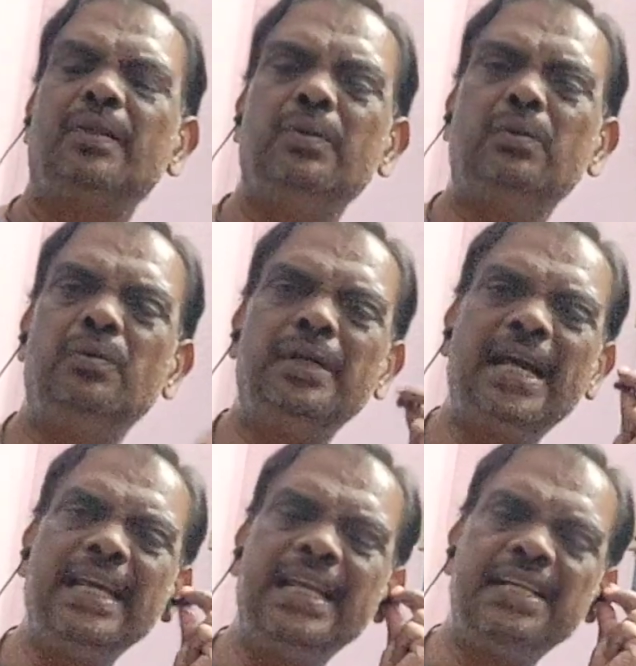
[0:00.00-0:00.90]
no
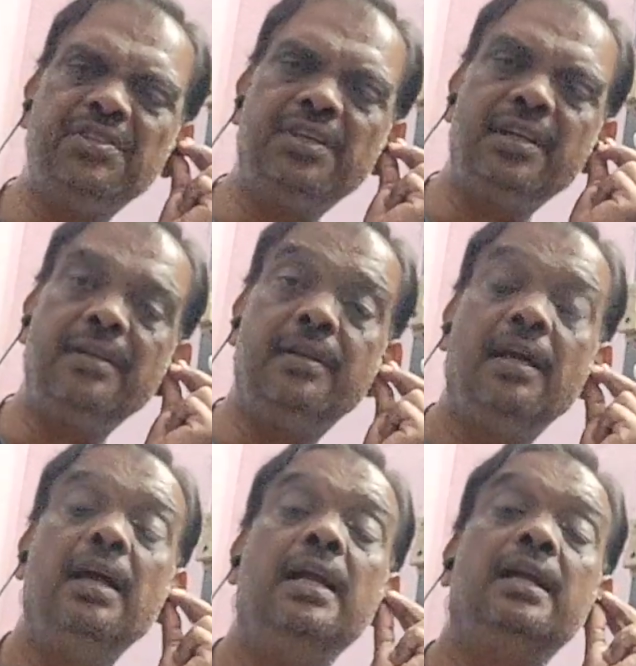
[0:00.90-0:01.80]
direction.
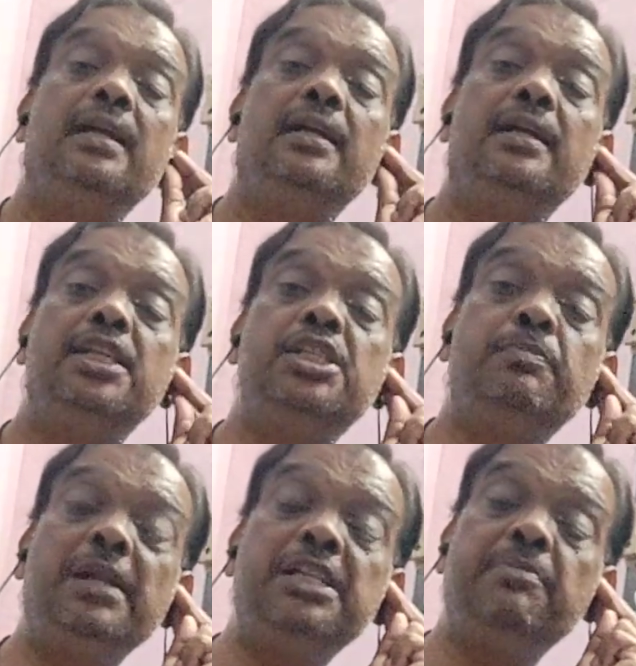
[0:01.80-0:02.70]

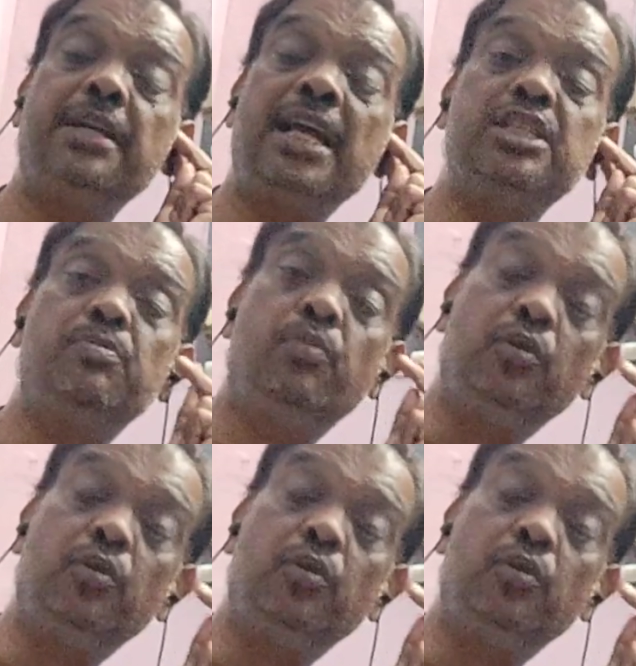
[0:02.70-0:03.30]
Displacement has